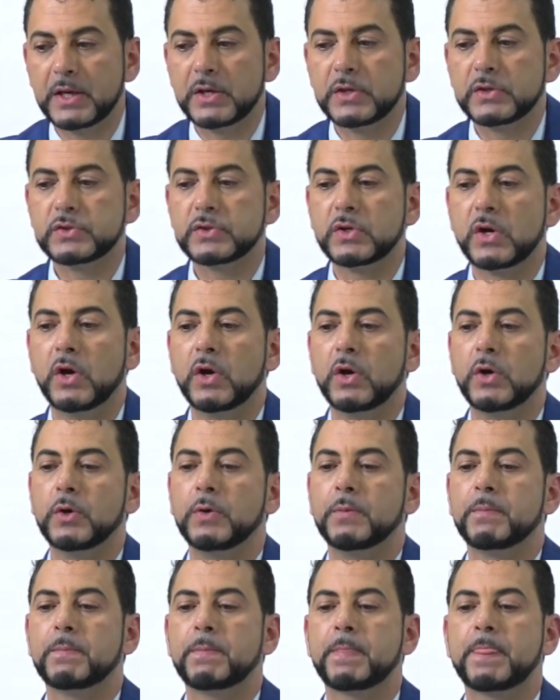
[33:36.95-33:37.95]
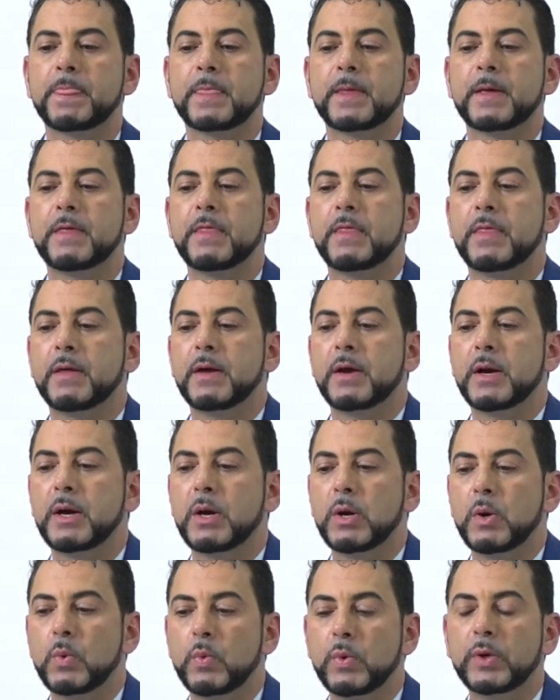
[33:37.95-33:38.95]
So
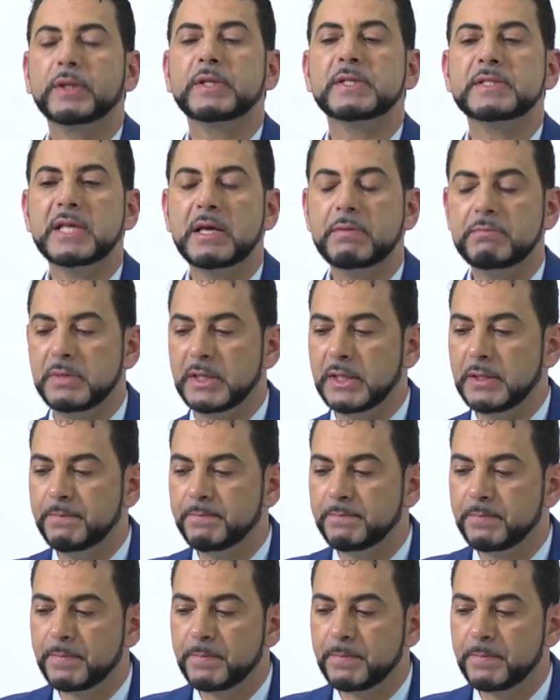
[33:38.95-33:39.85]
what does that mean?